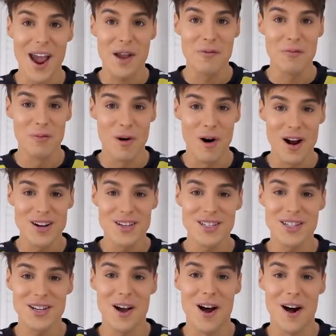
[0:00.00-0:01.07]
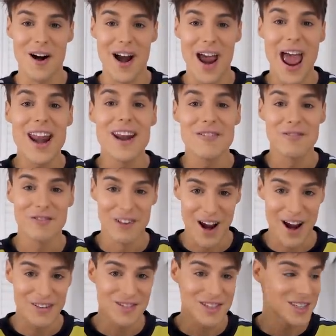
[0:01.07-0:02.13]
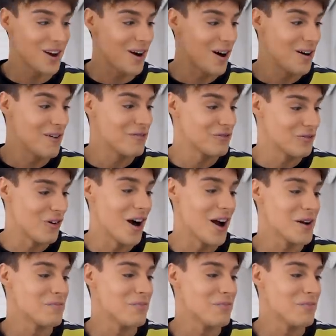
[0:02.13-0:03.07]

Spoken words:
a 1-star and a 5-star frying